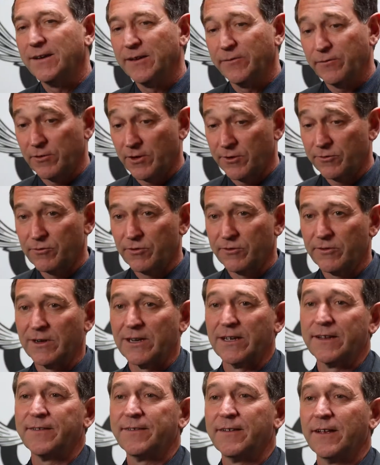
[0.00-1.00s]
If you want to
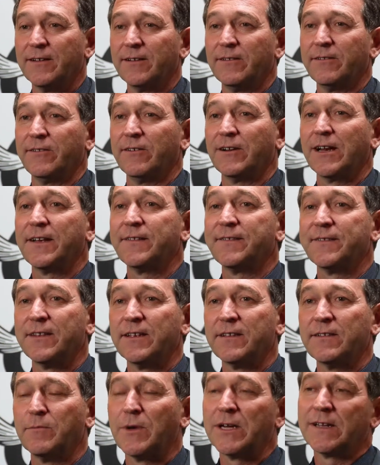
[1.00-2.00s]
analyze
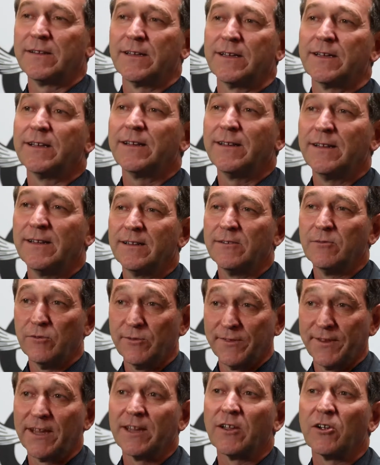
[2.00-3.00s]
this bacteria, it
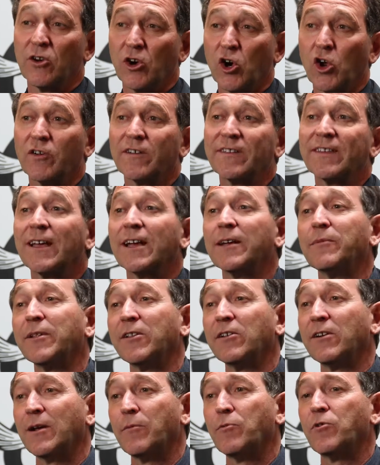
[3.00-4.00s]
could take a long time
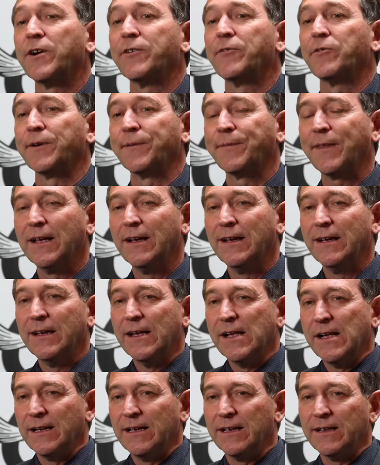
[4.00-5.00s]
in the laboratory.
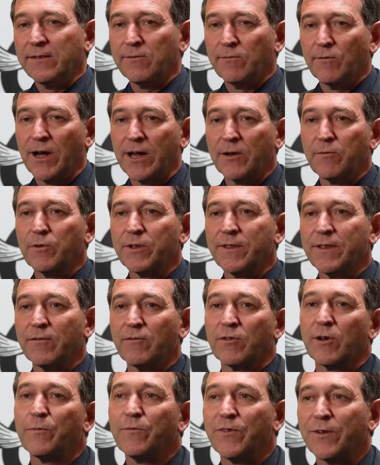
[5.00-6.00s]
It's why we
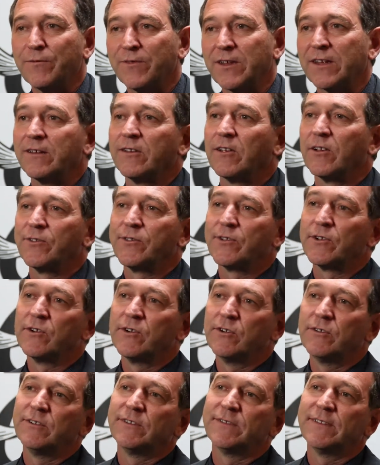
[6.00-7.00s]
developed 15 years
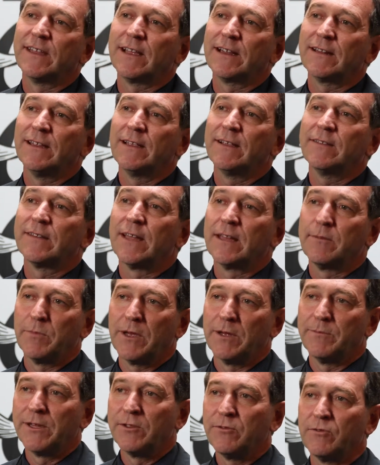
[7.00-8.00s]
ago techniques that
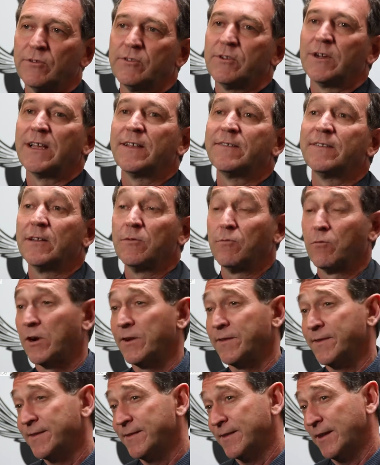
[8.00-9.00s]
permit to analyze in
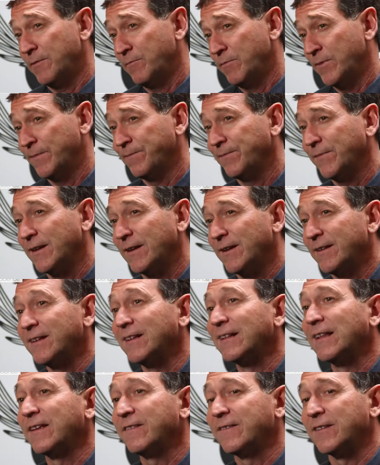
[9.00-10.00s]
one step
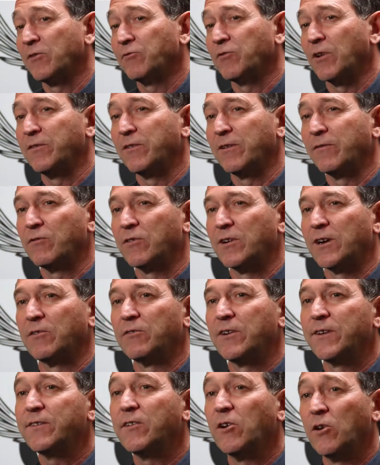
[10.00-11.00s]
and in less than 24
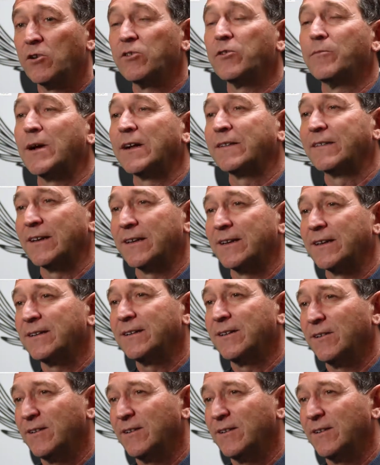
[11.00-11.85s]
hours all the bacteria.